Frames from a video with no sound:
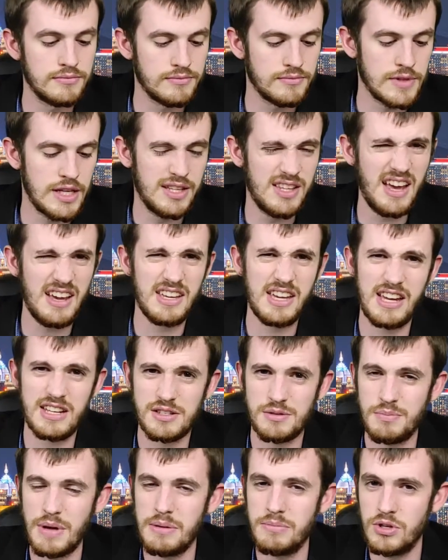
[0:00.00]
In that
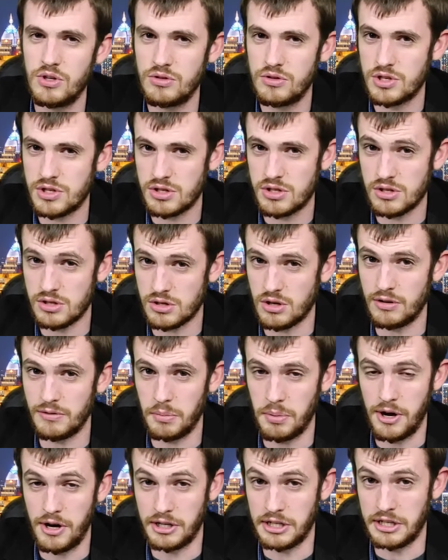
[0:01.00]
case, maybe you just deserve a
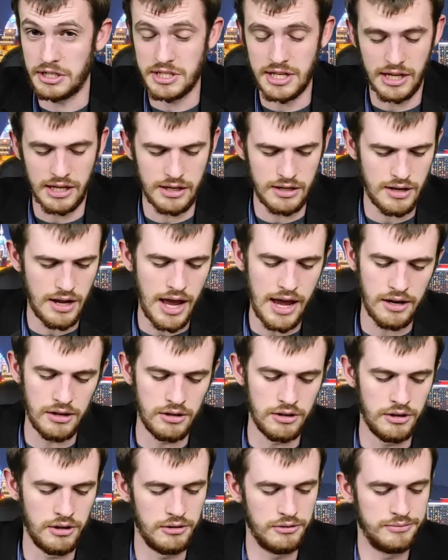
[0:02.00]
parking ticket. I
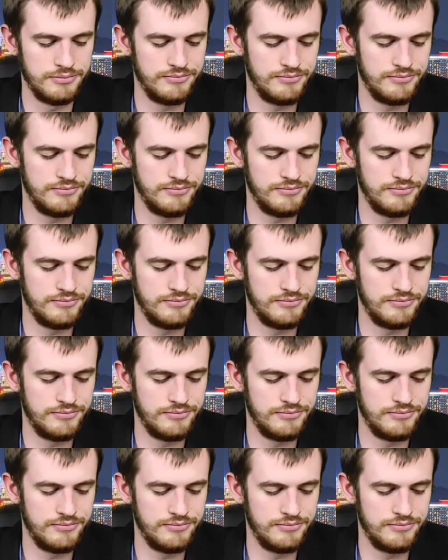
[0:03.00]
don't know.